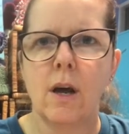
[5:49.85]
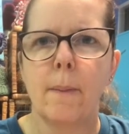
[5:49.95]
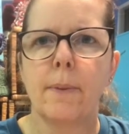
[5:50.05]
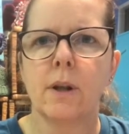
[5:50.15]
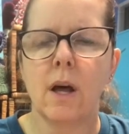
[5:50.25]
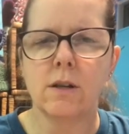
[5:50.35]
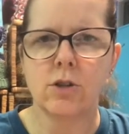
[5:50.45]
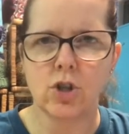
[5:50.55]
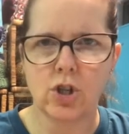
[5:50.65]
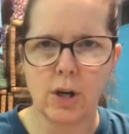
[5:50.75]

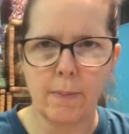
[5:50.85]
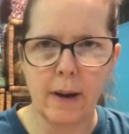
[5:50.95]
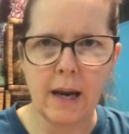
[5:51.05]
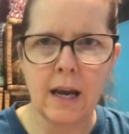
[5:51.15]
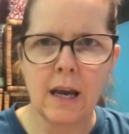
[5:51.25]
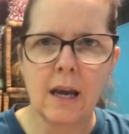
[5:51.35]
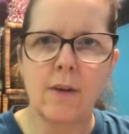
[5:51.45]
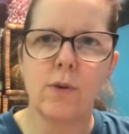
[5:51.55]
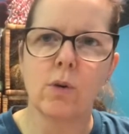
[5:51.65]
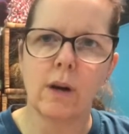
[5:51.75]
plus shipping.
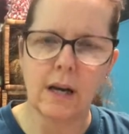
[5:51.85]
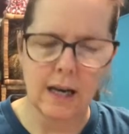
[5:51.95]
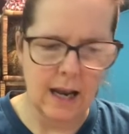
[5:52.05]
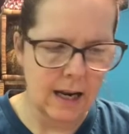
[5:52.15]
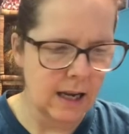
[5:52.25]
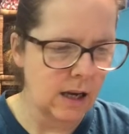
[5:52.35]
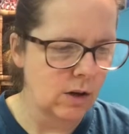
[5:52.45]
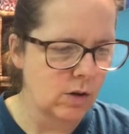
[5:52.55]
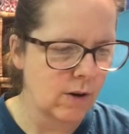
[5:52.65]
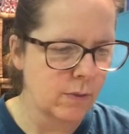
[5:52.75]
If you're in Connecticut,
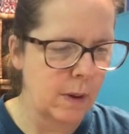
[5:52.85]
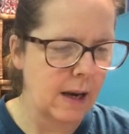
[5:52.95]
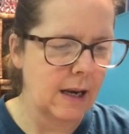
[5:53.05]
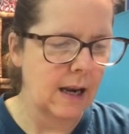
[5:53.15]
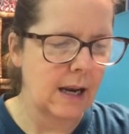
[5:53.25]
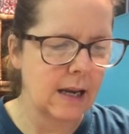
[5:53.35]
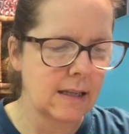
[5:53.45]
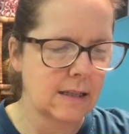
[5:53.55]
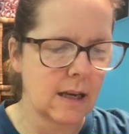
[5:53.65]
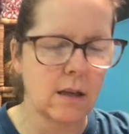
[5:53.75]
you do have to pay
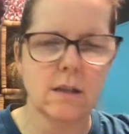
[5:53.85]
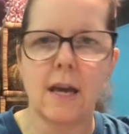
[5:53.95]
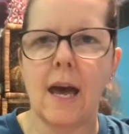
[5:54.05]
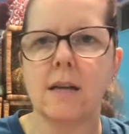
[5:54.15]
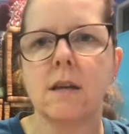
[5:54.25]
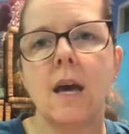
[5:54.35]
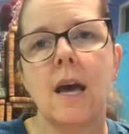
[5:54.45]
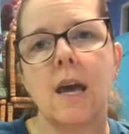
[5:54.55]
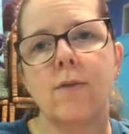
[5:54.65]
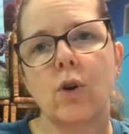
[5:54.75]
Connecticut sales tax.
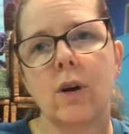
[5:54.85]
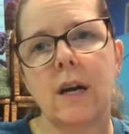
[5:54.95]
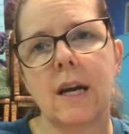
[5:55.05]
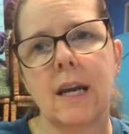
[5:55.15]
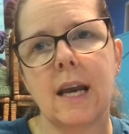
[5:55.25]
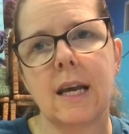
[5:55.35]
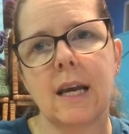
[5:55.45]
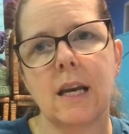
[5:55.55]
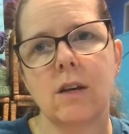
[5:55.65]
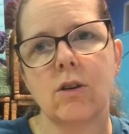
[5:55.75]
If you're in
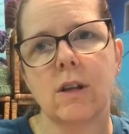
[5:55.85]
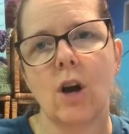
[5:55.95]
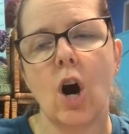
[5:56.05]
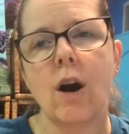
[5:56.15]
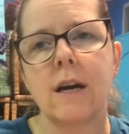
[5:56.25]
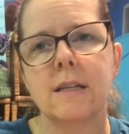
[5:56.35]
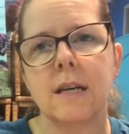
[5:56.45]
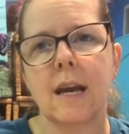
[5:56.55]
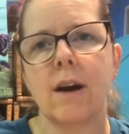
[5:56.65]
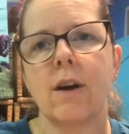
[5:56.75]
Connecticut and you're in the
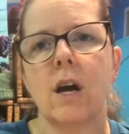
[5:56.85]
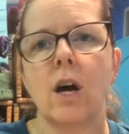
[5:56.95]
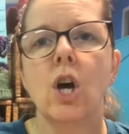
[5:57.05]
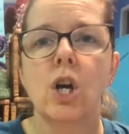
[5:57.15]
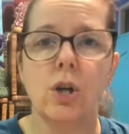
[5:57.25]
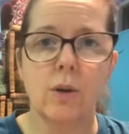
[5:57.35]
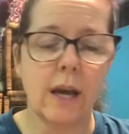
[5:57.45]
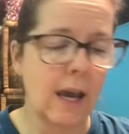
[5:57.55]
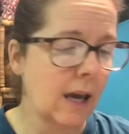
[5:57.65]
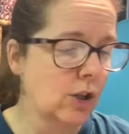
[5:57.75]
Harrington area, you
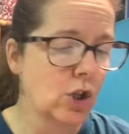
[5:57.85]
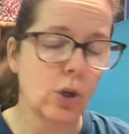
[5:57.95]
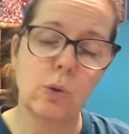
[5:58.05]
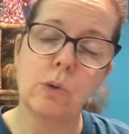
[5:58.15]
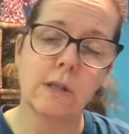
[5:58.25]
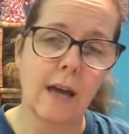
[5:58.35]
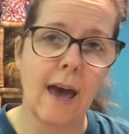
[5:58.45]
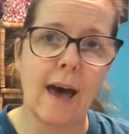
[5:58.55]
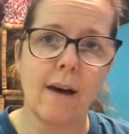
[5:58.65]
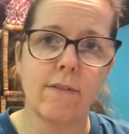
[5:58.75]
can choose to
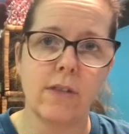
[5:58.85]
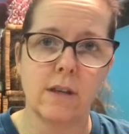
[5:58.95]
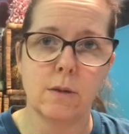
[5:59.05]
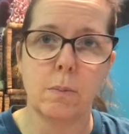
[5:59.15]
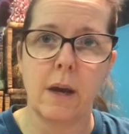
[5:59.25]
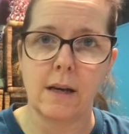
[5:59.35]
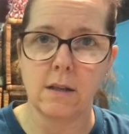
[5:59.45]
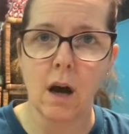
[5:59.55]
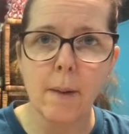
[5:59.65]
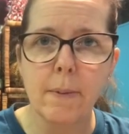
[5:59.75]
have this picked
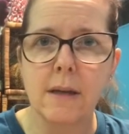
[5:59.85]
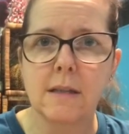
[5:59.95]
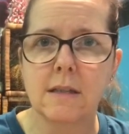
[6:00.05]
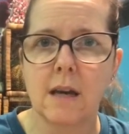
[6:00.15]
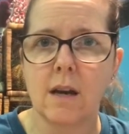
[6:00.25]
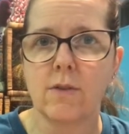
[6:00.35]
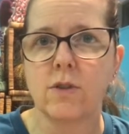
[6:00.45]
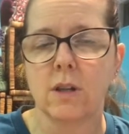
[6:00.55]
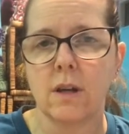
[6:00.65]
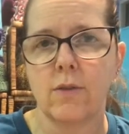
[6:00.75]
up instead of
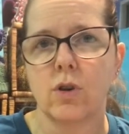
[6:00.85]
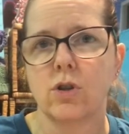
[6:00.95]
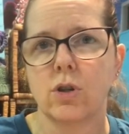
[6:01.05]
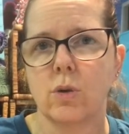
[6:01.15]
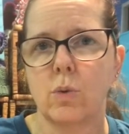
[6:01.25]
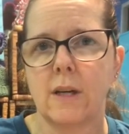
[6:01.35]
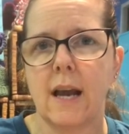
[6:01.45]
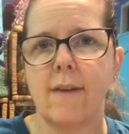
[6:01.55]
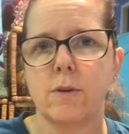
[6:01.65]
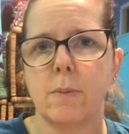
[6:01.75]
delivered, so you wouldn't
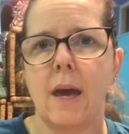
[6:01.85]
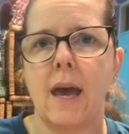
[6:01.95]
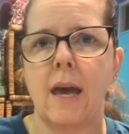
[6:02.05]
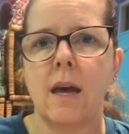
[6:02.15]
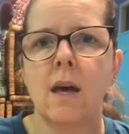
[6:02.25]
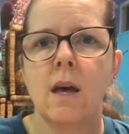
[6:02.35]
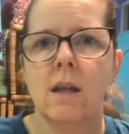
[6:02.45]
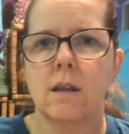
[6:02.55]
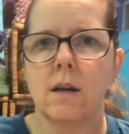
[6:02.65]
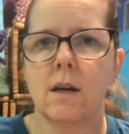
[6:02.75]
have to pay
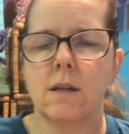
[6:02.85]
the